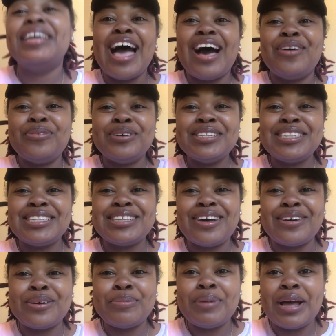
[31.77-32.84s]
I want to
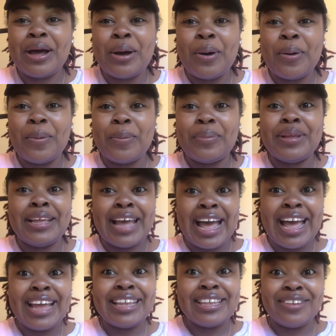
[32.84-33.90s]
talk about
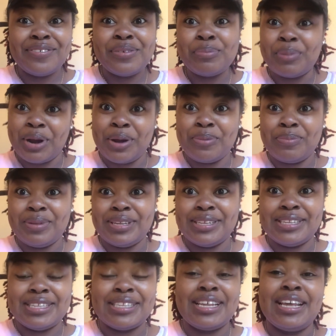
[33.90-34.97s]
God-given purpose.